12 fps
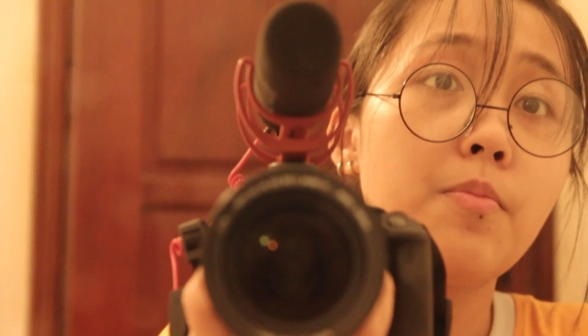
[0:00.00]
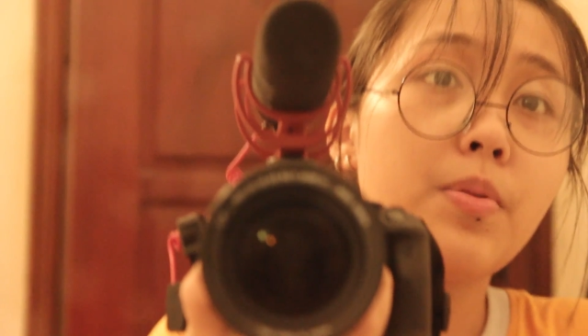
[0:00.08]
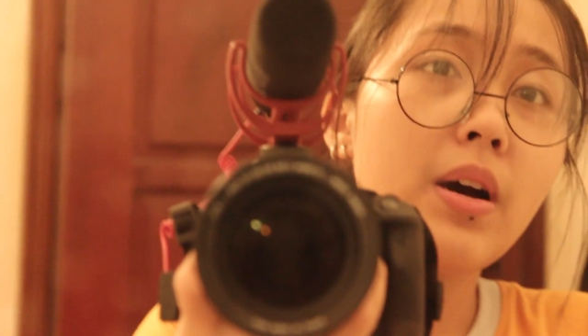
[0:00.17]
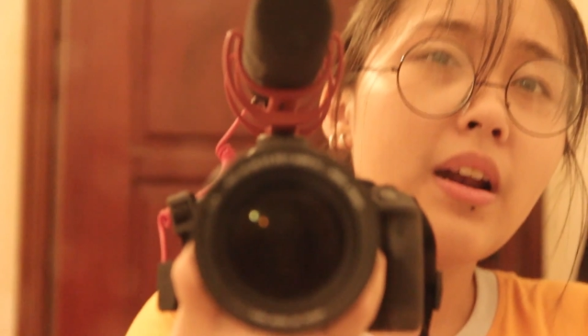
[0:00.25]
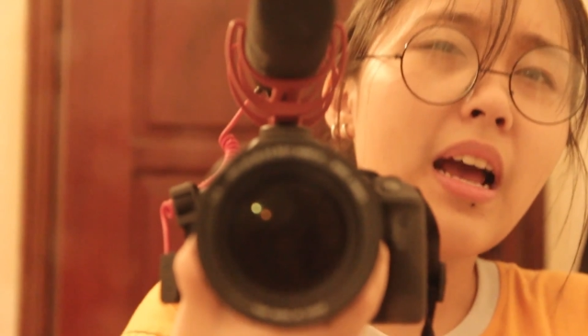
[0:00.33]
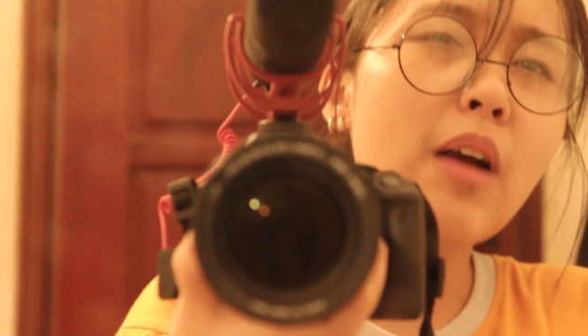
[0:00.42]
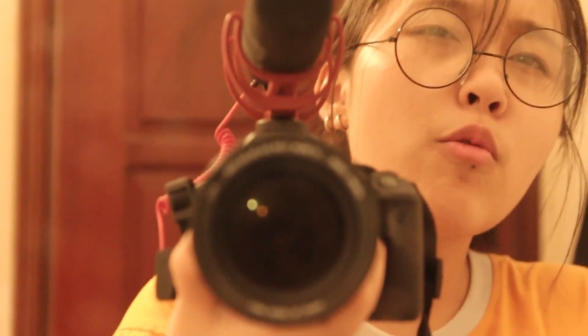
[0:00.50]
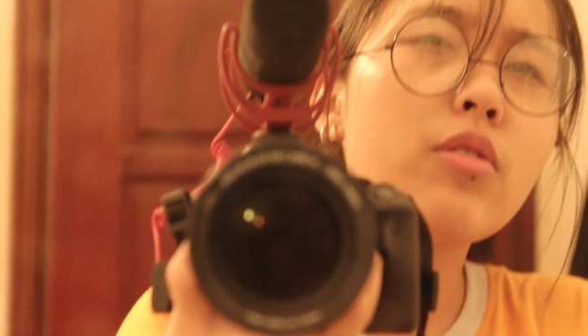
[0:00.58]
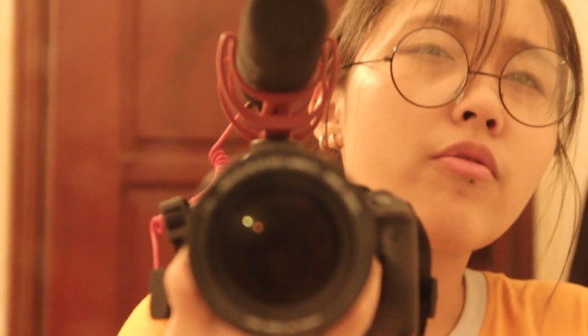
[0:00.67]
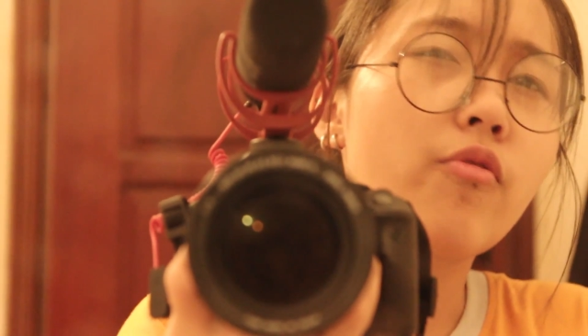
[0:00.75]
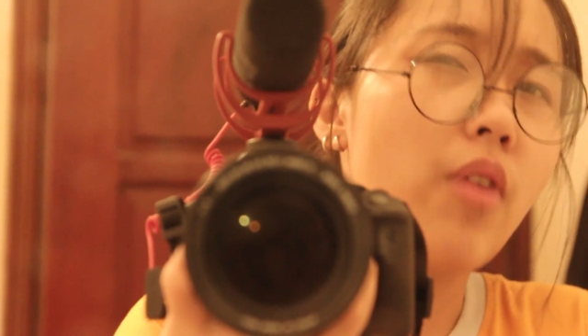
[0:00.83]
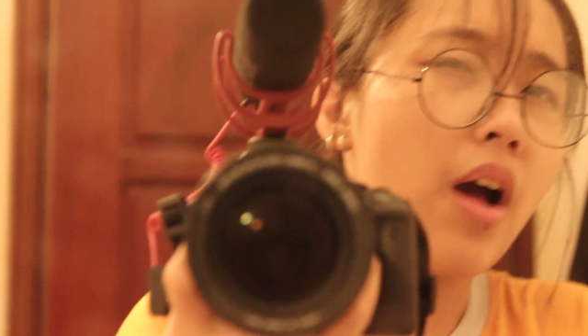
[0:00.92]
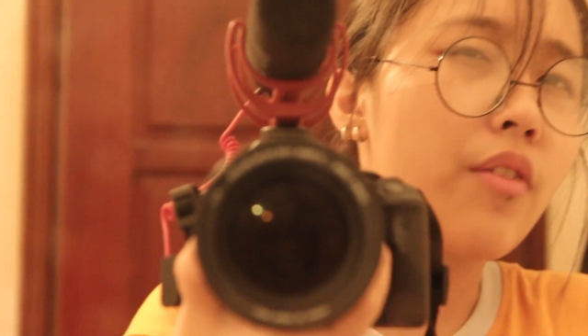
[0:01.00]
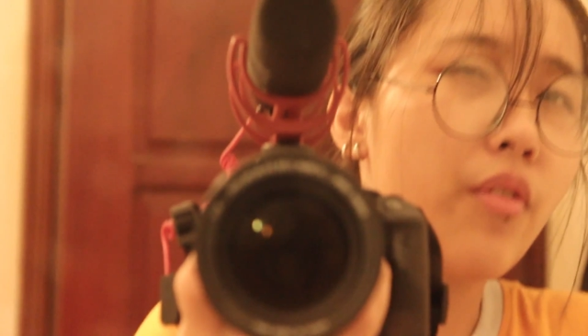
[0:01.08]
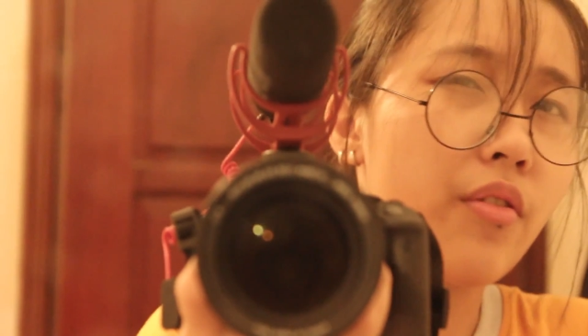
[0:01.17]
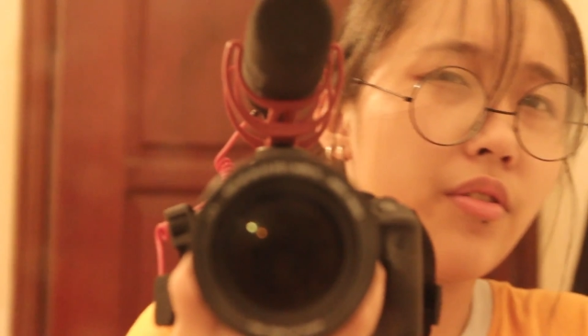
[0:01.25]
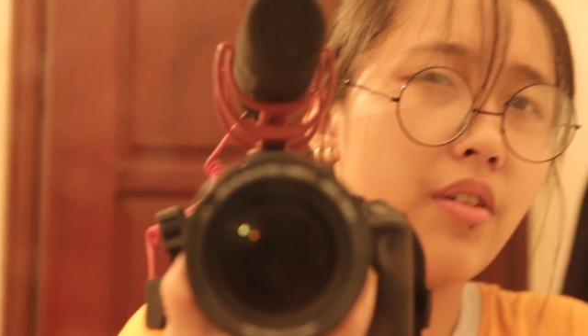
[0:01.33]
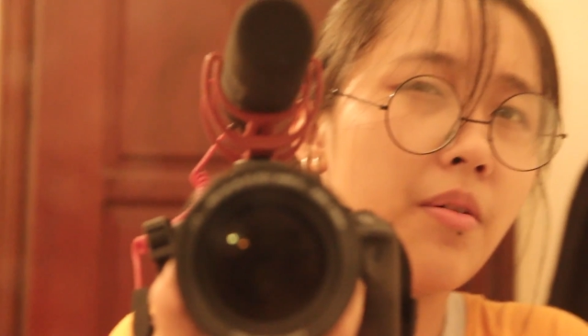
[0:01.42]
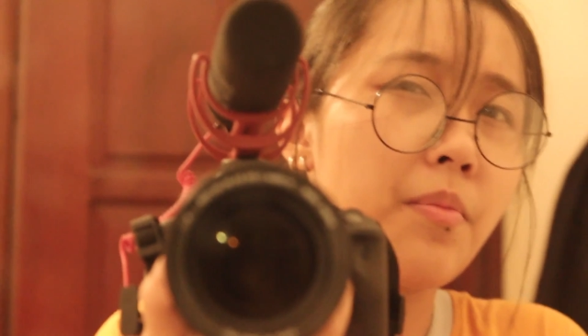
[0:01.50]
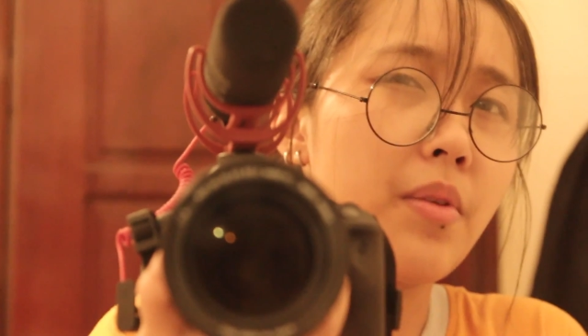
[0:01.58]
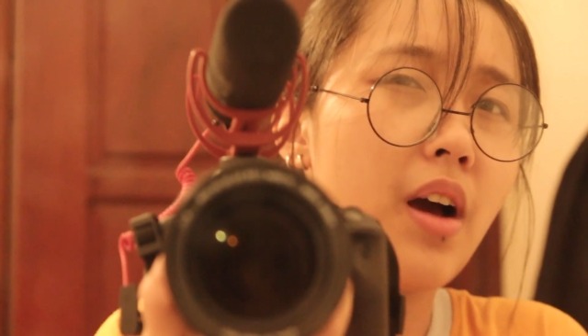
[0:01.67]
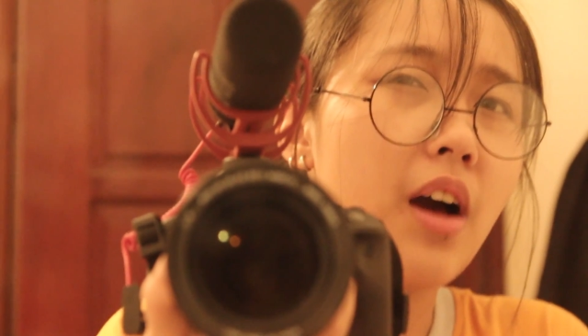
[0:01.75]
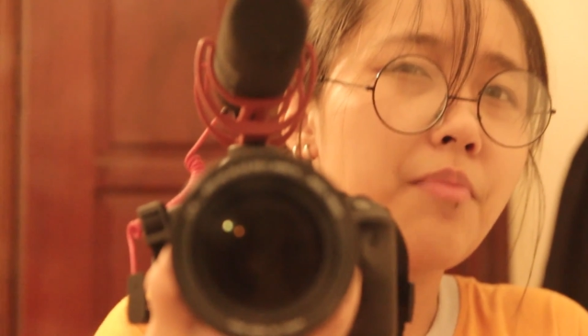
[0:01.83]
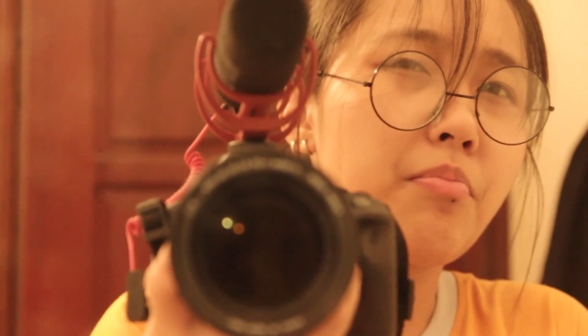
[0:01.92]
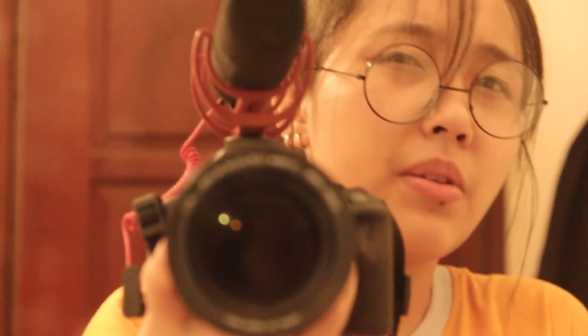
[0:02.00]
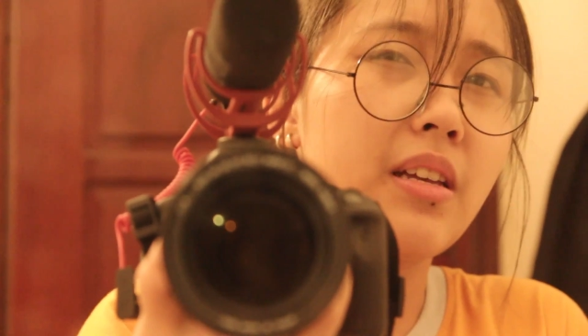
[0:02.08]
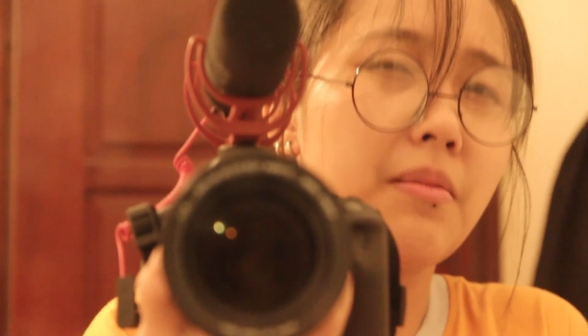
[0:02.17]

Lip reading: But I would rather them not be